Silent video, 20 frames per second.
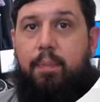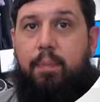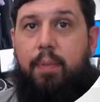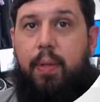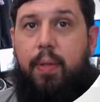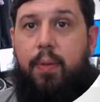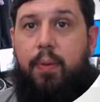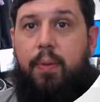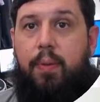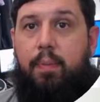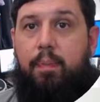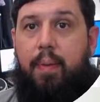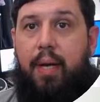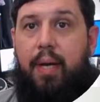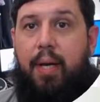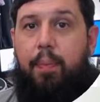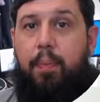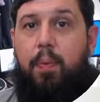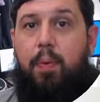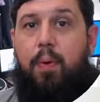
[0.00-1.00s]
both
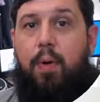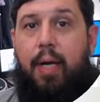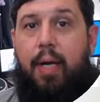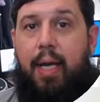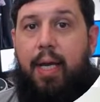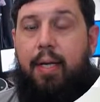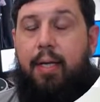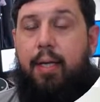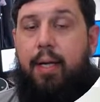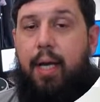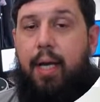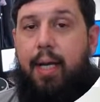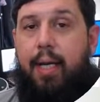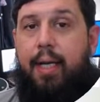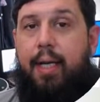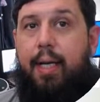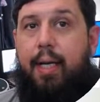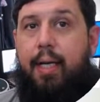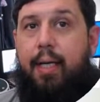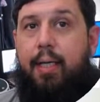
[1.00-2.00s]
Matterport and in
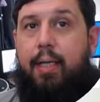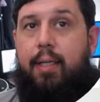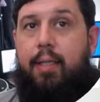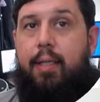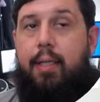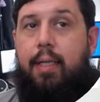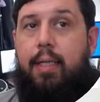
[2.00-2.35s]
iGuide,